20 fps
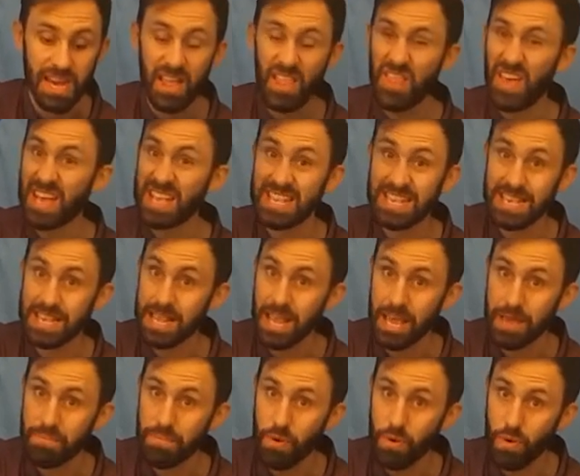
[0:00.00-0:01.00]
They
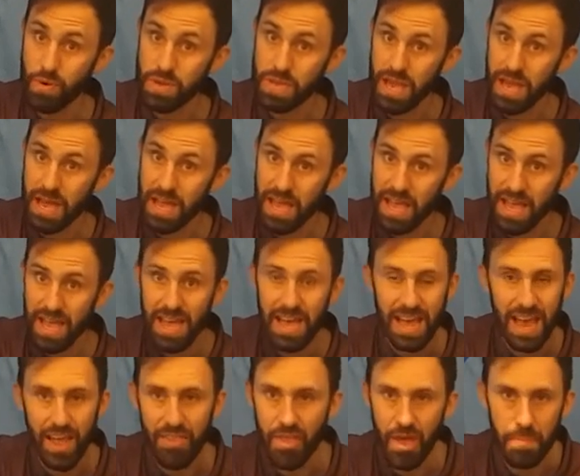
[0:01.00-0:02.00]
sleep all day
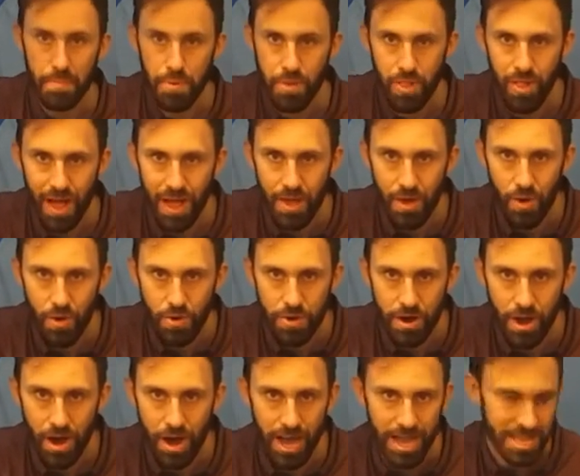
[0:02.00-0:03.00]
and they play all
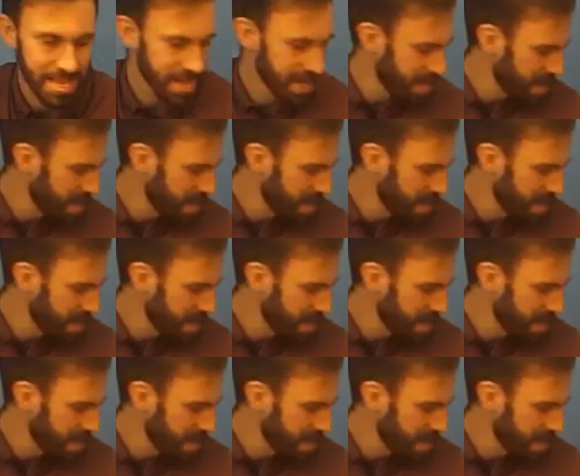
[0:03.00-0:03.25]
night.